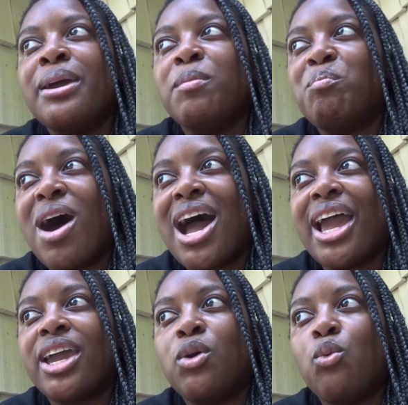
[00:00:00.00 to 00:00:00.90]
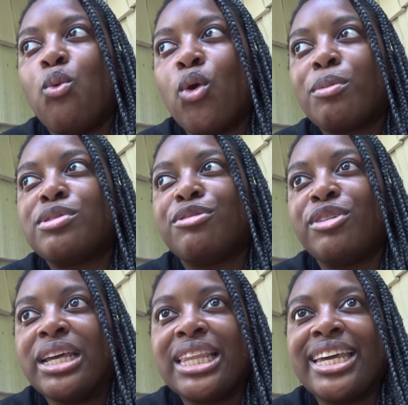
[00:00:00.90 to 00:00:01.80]
my warped
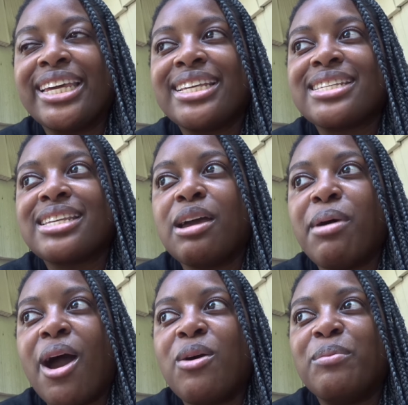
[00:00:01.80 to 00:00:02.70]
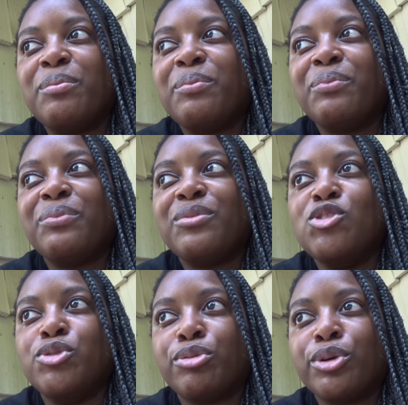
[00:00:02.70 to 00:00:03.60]
feelings about
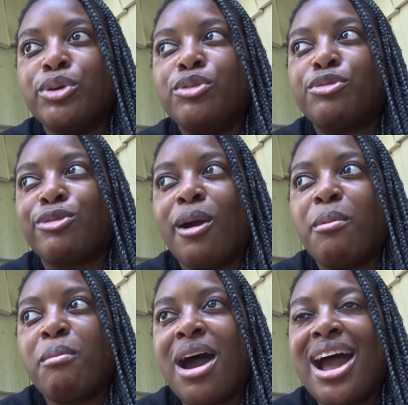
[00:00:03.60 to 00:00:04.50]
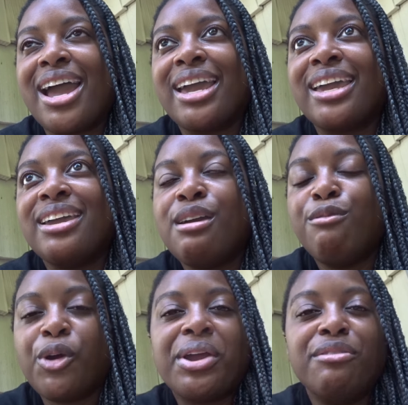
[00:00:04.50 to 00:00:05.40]
Drew from my
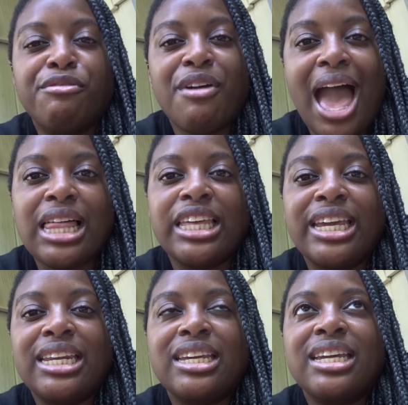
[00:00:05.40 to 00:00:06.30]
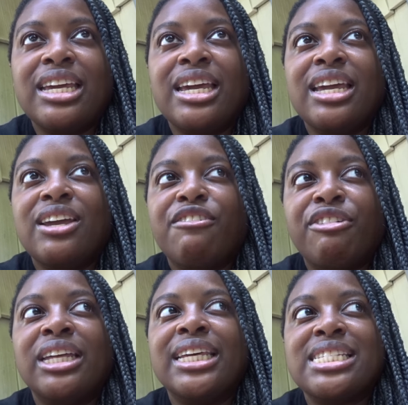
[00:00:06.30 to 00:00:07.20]
very valid
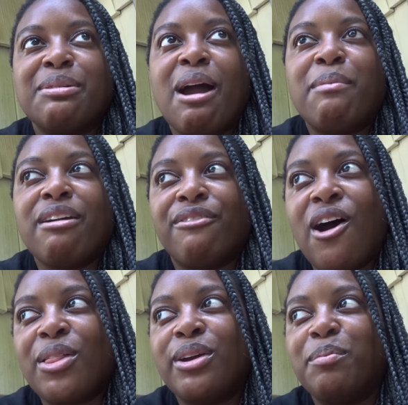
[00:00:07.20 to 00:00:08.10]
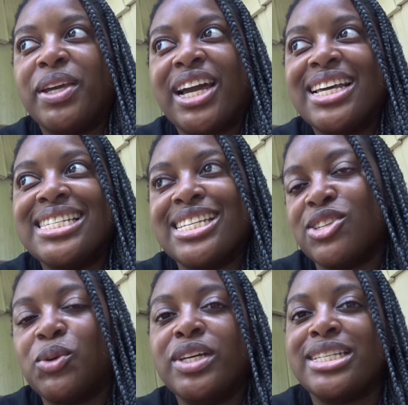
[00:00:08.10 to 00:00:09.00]
feelings about my father, because this
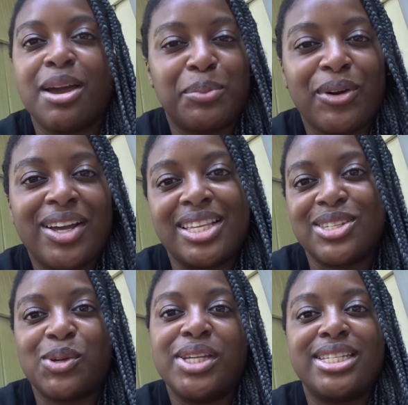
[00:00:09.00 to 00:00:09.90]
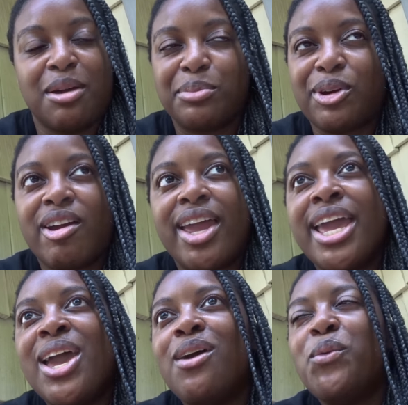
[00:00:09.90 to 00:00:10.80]
is only temporary, this is only temporary,
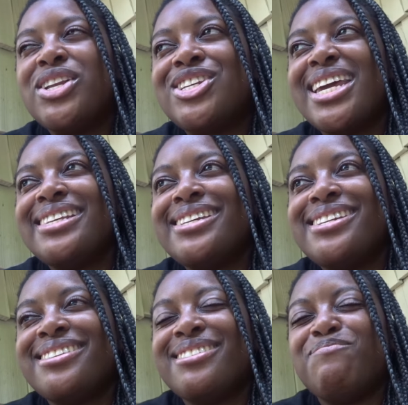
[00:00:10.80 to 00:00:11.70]
which isn't